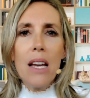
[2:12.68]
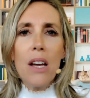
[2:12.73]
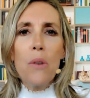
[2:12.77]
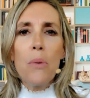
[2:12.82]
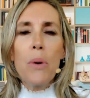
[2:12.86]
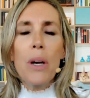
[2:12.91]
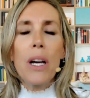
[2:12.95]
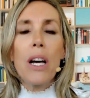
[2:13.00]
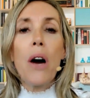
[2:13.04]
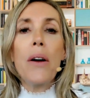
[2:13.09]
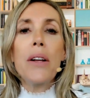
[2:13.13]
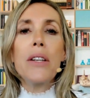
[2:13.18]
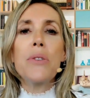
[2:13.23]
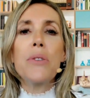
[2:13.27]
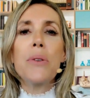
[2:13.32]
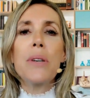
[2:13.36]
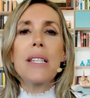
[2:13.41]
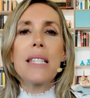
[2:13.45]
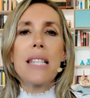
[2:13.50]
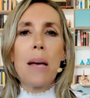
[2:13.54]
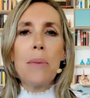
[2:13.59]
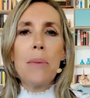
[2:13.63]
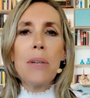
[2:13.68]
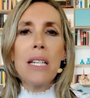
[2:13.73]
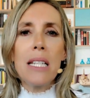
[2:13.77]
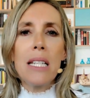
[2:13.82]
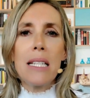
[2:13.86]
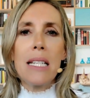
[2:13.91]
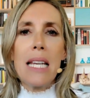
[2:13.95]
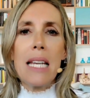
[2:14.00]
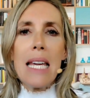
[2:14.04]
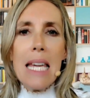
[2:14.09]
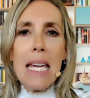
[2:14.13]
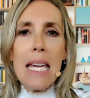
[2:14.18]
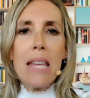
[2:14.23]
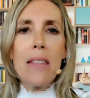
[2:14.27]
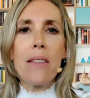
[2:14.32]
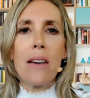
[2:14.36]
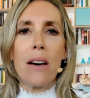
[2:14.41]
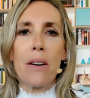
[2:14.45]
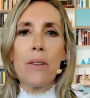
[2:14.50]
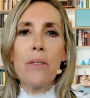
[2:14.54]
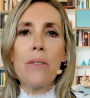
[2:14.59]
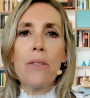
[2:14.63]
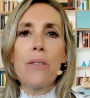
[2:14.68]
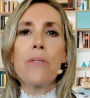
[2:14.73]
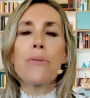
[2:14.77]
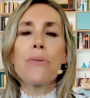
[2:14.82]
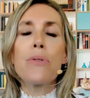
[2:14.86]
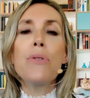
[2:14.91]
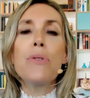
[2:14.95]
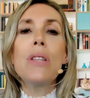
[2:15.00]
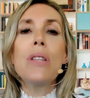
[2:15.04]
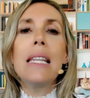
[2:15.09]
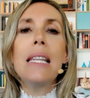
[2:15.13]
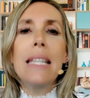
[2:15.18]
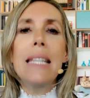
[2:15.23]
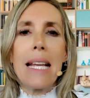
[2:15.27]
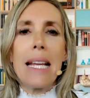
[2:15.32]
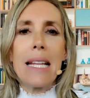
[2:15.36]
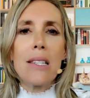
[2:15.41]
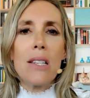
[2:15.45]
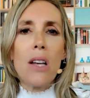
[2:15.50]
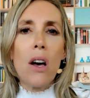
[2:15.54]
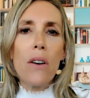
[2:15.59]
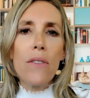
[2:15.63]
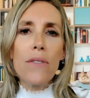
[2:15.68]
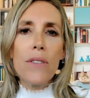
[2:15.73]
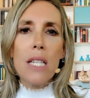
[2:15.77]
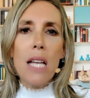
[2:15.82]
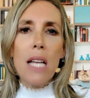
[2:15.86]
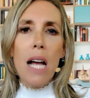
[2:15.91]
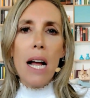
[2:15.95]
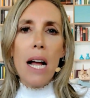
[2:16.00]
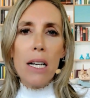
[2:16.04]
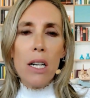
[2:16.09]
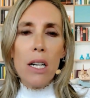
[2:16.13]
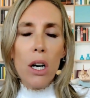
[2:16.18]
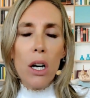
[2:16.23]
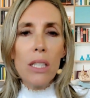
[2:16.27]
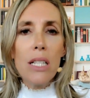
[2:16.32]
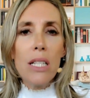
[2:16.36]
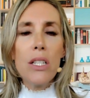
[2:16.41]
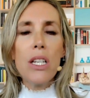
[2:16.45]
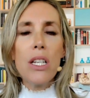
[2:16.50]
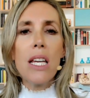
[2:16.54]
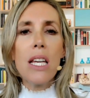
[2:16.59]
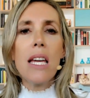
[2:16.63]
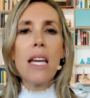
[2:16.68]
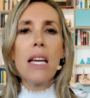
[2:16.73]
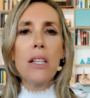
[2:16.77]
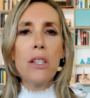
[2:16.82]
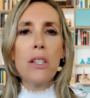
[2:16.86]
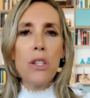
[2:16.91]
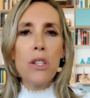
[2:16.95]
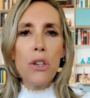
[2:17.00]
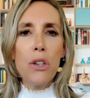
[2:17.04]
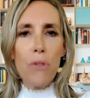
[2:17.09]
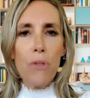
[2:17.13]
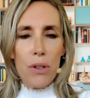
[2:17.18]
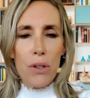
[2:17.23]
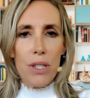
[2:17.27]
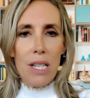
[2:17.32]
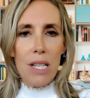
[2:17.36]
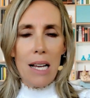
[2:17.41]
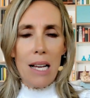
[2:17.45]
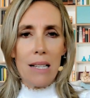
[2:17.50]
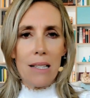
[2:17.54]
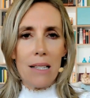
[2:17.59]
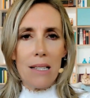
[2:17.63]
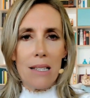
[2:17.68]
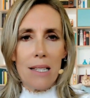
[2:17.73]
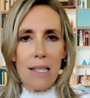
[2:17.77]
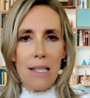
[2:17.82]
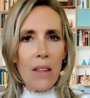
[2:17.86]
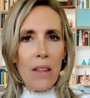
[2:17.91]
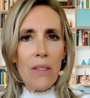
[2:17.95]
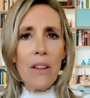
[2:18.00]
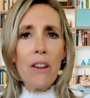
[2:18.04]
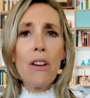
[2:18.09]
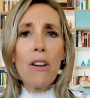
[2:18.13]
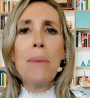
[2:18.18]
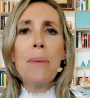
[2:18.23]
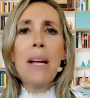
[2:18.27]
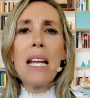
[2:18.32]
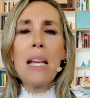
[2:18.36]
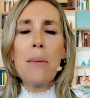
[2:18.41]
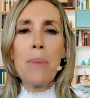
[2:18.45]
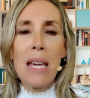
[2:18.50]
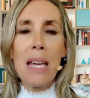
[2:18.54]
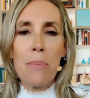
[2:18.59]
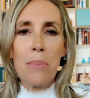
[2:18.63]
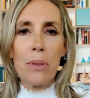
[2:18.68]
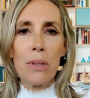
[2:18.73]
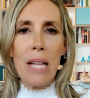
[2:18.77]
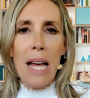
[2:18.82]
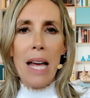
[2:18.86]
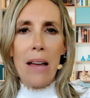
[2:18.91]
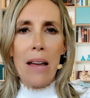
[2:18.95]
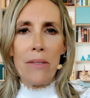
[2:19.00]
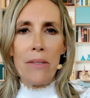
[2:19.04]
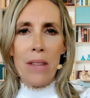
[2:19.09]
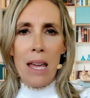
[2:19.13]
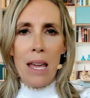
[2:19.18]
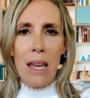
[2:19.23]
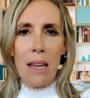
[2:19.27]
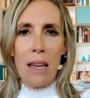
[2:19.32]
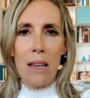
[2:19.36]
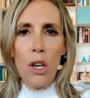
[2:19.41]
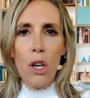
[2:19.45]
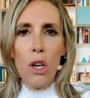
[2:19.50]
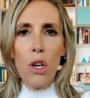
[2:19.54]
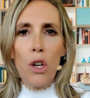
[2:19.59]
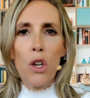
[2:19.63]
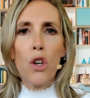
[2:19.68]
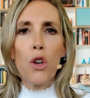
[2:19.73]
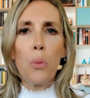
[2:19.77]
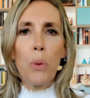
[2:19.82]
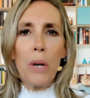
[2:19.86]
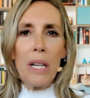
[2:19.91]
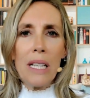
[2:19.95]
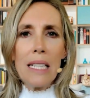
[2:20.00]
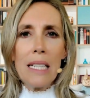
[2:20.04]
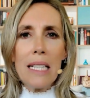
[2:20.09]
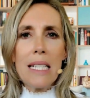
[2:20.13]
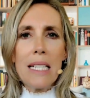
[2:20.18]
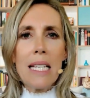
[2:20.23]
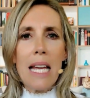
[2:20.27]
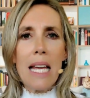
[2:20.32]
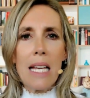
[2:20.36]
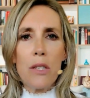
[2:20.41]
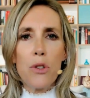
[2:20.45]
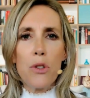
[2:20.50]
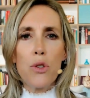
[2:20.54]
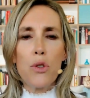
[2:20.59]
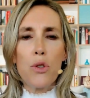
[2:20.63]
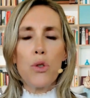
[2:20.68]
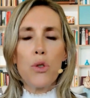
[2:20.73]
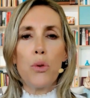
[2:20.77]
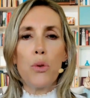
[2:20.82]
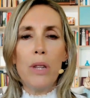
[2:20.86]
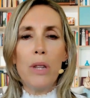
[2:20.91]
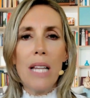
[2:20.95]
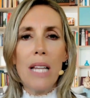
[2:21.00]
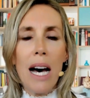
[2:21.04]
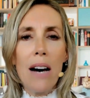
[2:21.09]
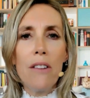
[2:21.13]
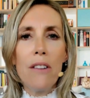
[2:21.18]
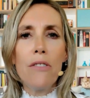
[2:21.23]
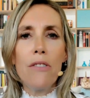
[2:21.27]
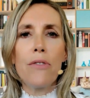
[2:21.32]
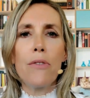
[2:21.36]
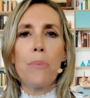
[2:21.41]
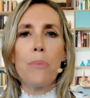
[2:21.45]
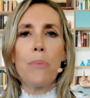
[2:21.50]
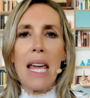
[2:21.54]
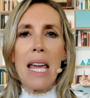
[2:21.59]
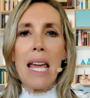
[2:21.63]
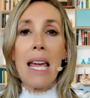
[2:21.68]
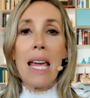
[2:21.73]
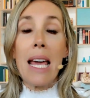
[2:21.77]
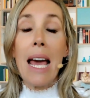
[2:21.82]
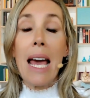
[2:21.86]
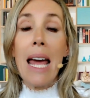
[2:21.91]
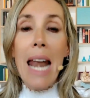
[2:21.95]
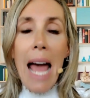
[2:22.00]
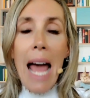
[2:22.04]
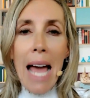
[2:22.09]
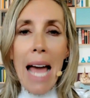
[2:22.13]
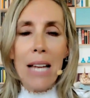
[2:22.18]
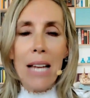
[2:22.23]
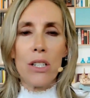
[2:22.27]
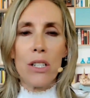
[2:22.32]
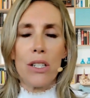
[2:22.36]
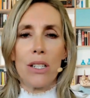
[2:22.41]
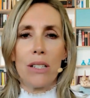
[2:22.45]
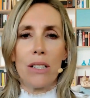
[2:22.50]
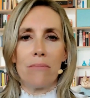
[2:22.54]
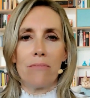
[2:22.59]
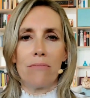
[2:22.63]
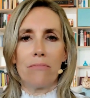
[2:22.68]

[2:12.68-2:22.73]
We're going to examine it here, though, through the lens of psychology and neuroscience. There are many people out there who will attest to love being an action.